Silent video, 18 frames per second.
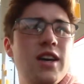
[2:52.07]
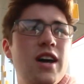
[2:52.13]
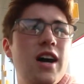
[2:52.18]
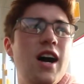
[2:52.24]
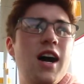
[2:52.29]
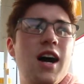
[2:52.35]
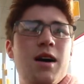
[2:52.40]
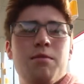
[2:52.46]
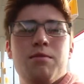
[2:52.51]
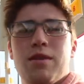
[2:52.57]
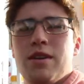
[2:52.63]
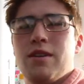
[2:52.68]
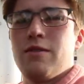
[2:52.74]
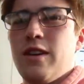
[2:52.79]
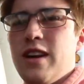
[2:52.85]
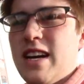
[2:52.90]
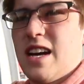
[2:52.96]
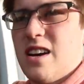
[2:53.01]

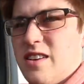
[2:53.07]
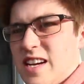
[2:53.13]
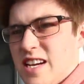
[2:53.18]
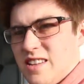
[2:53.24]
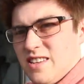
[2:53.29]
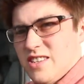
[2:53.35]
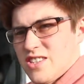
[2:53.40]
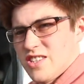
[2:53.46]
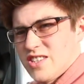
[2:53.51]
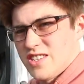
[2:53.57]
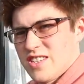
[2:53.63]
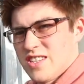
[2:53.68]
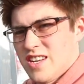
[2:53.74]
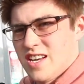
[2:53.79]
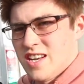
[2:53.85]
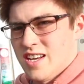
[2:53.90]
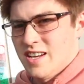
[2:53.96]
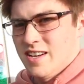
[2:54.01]
But right now, Haley's just
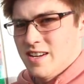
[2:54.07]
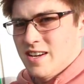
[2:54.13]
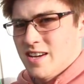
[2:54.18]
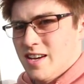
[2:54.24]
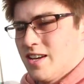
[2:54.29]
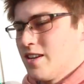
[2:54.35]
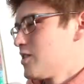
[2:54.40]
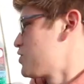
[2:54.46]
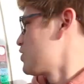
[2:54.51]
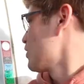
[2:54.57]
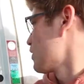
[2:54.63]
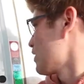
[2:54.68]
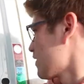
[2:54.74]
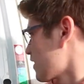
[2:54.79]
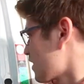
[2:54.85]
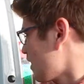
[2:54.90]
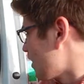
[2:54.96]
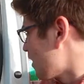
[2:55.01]
chilling
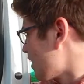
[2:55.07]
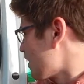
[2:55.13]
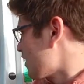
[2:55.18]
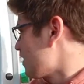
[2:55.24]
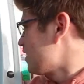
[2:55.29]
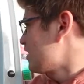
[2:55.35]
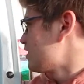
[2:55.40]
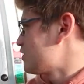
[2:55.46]
in the car.